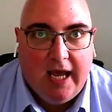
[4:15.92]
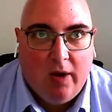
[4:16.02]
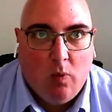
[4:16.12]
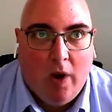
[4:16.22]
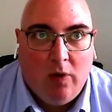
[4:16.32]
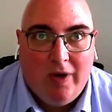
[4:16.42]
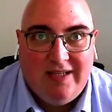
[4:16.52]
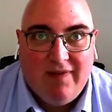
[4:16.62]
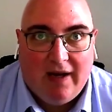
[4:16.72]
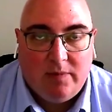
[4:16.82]
When we
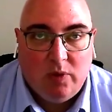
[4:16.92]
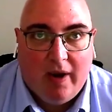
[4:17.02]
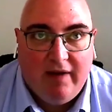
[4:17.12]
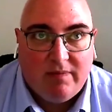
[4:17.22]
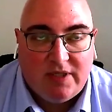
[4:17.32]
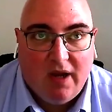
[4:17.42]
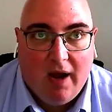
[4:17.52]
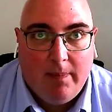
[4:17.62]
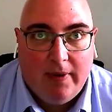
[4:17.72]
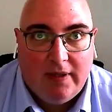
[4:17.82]
developed away from
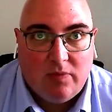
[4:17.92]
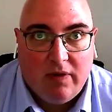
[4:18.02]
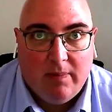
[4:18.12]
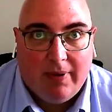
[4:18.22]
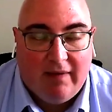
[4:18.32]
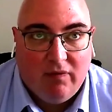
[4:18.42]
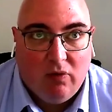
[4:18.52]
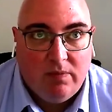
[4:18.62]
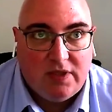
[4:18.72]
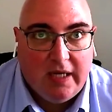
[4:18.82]
Skype into other
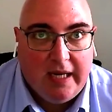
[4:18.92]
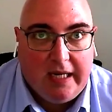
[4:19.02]
platforms,